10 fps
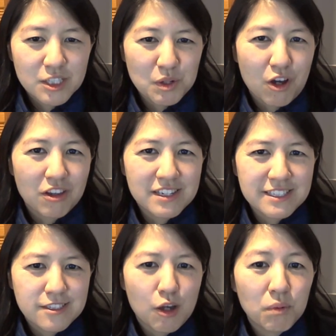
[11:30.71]
So we call
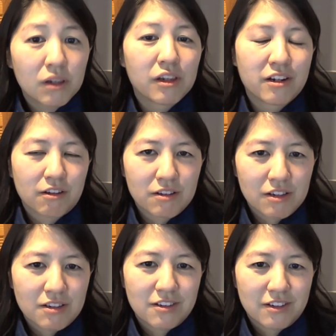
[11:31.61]
these
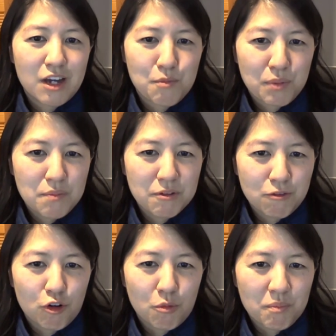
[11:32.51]
subclinical
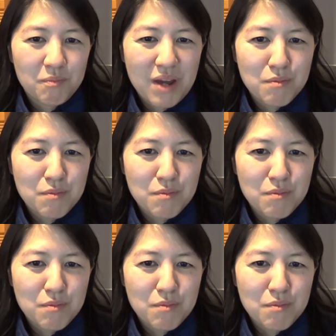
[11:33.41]
epileptiform